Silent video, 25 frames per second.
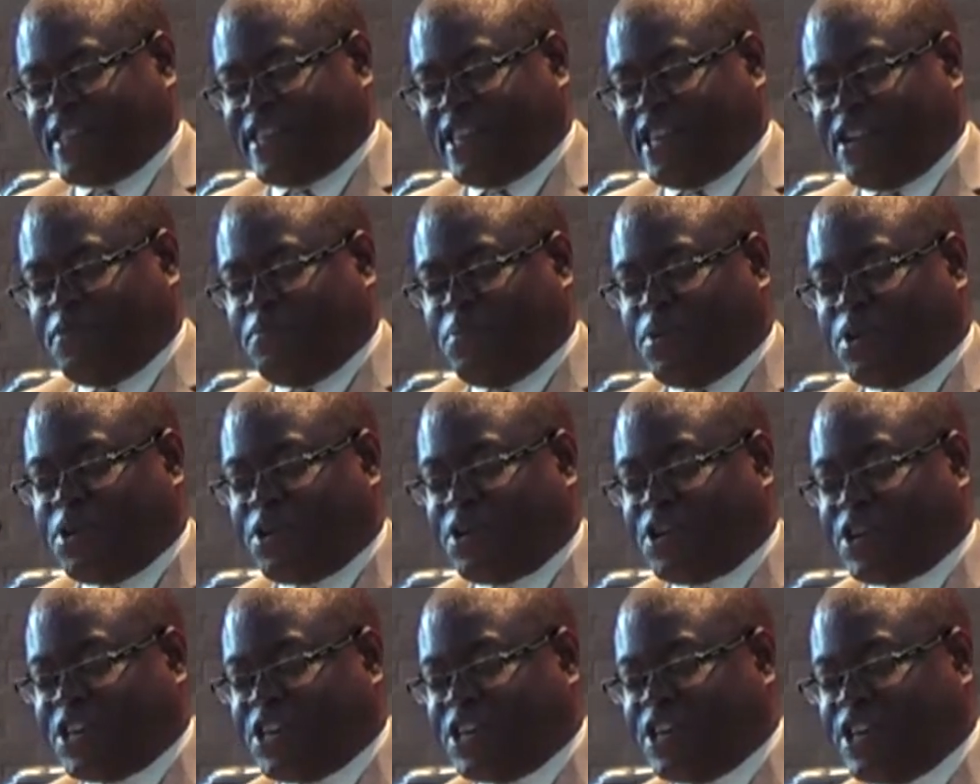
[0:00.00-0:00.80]
A
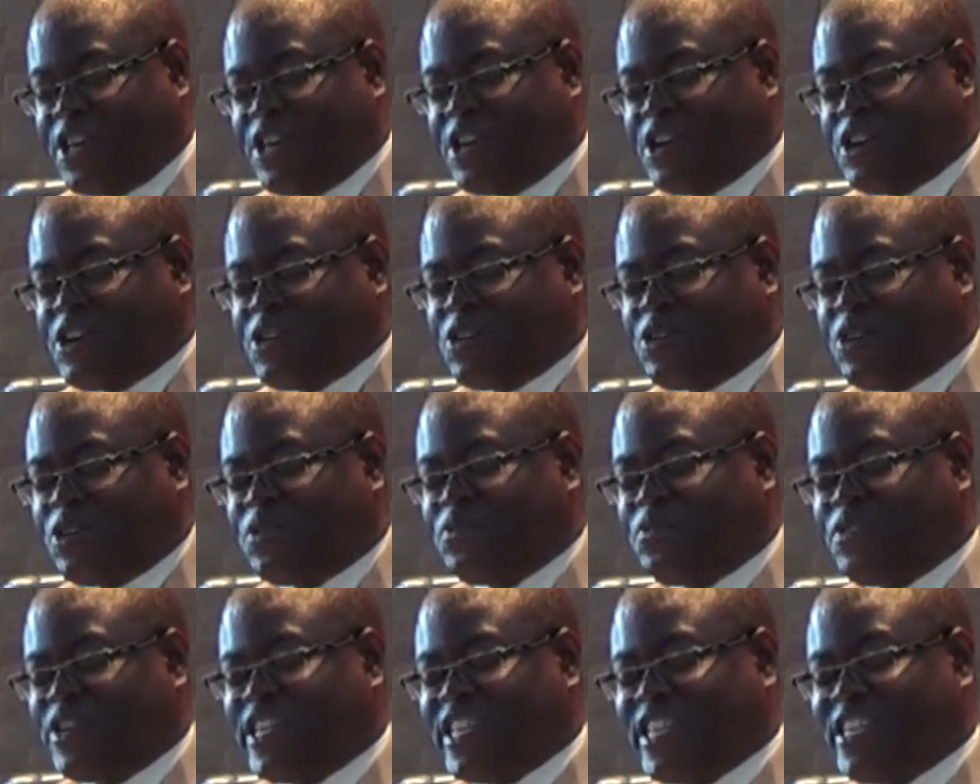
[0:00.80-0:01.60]
boy
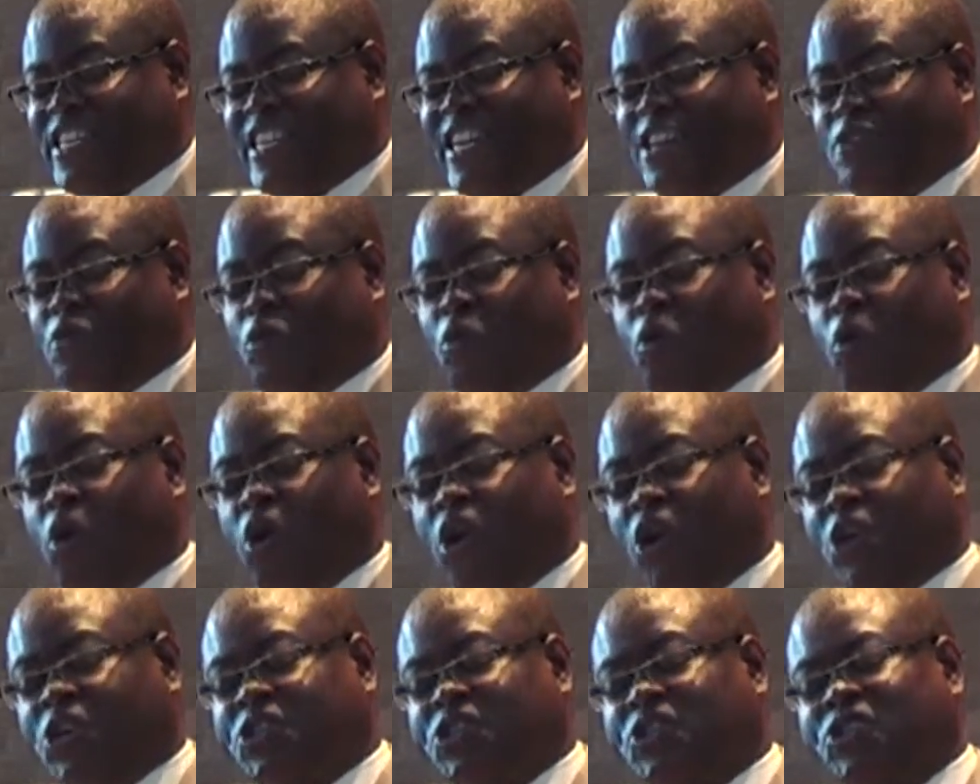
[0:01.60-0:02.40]
confidently
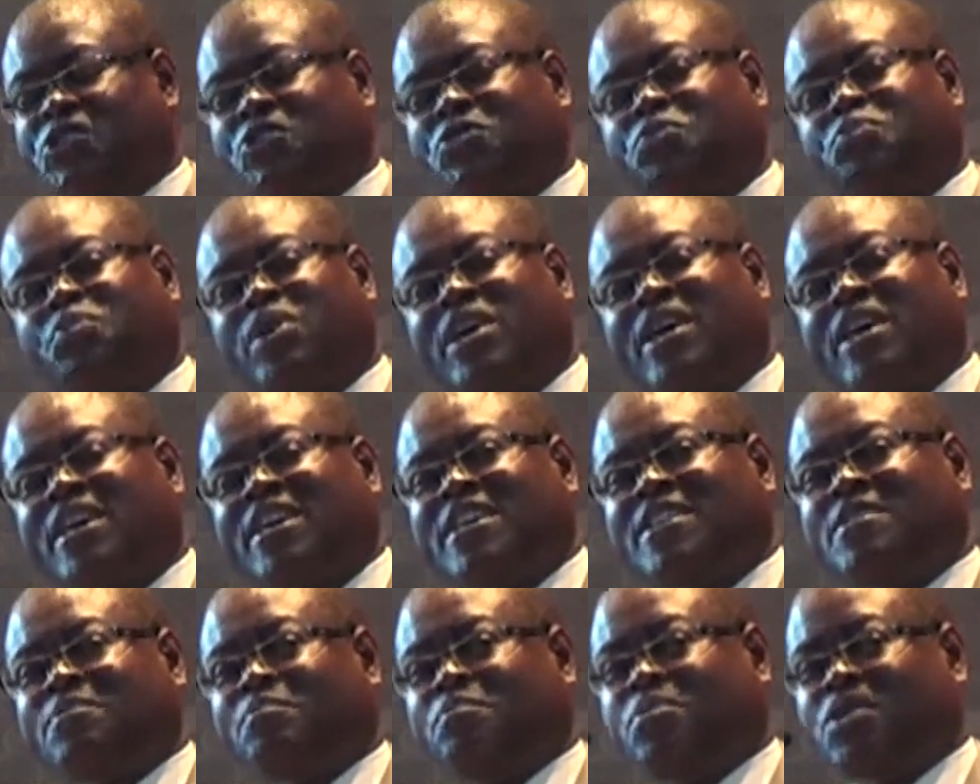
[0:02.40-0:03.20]
walks by
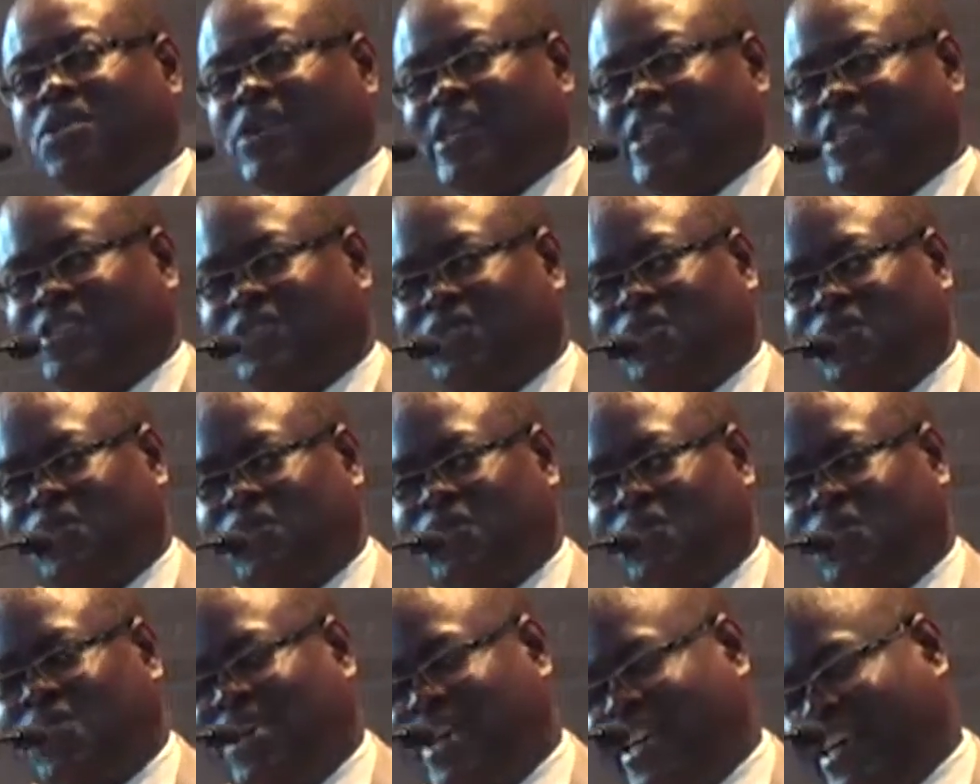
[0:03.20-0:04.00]
the bullies
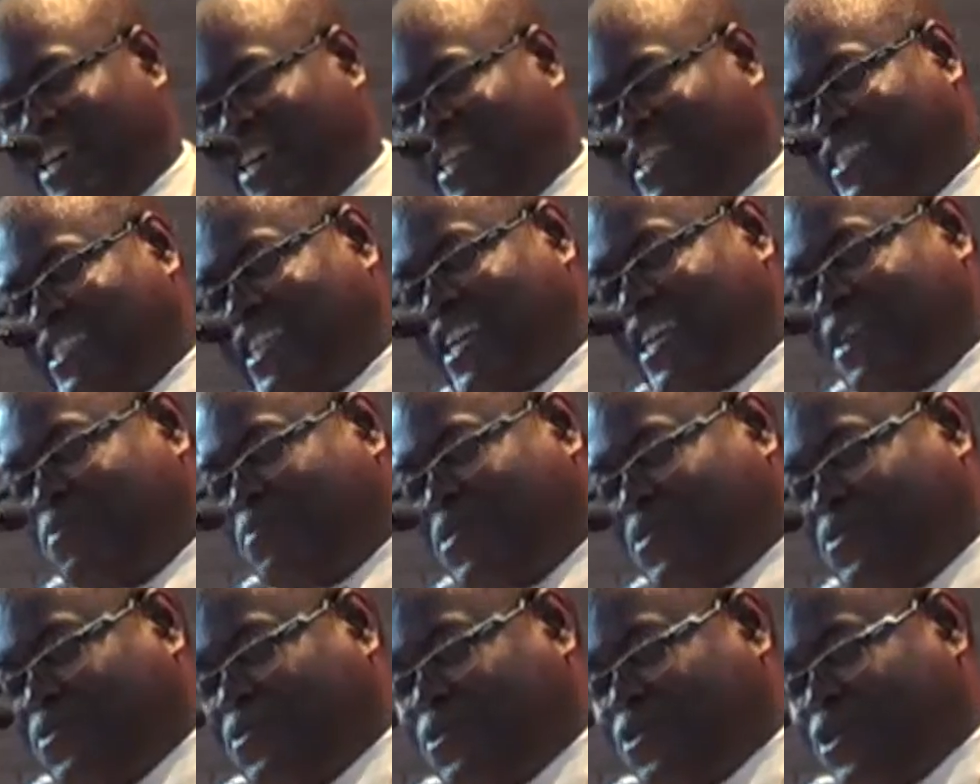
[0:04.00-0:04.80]
who a day
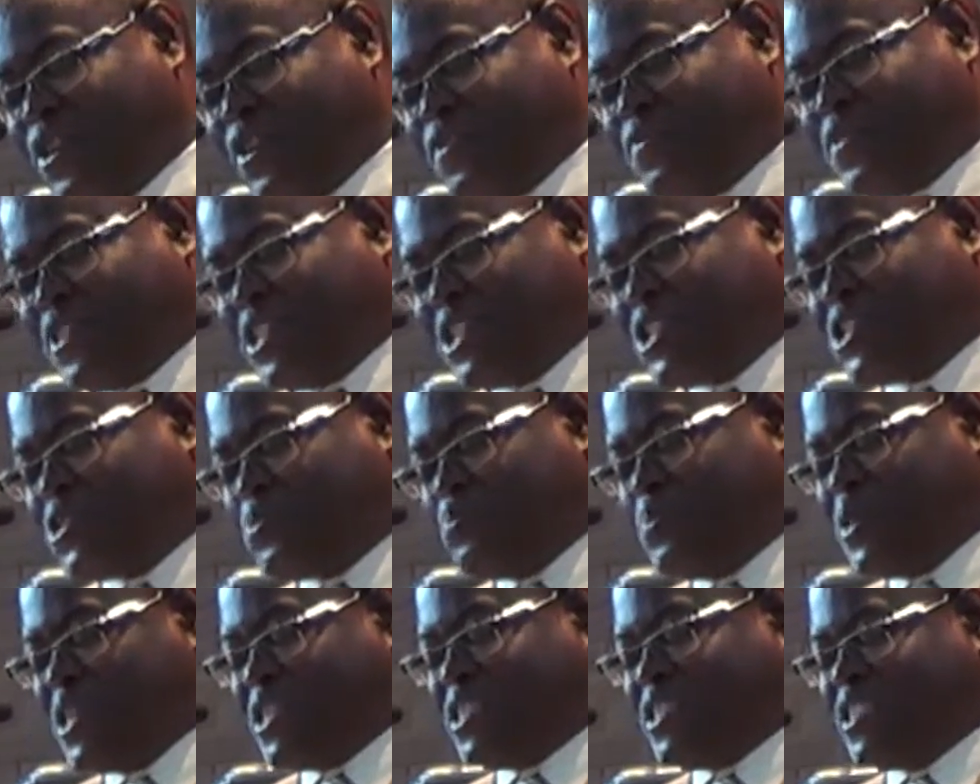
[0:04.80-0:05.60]
before have
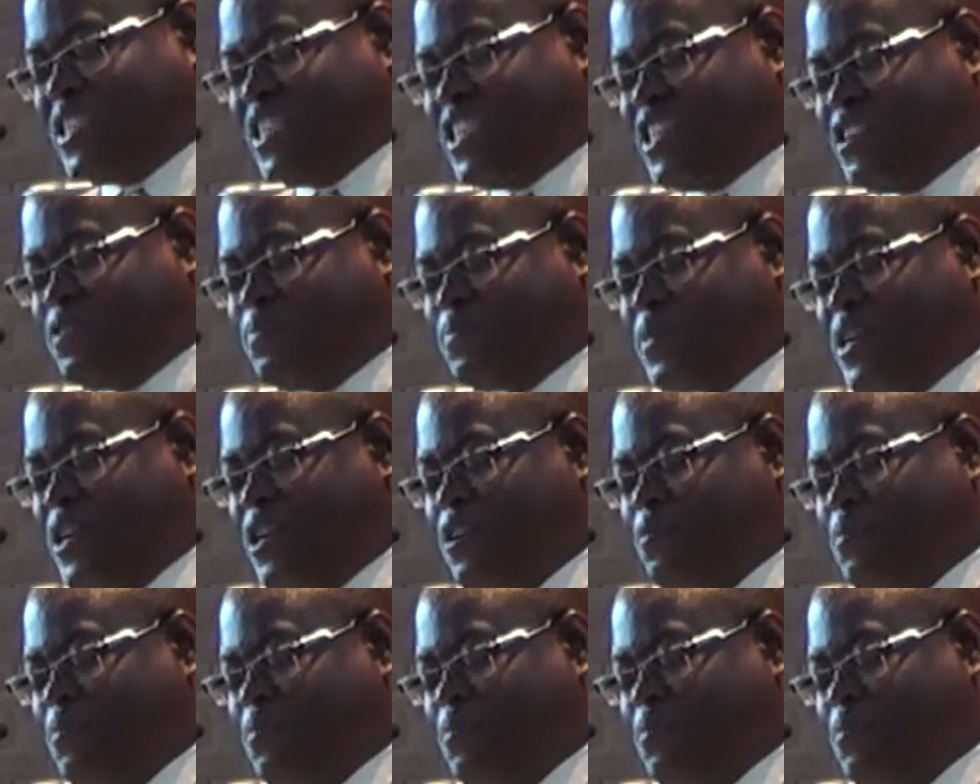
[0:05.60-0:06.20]
just beaten him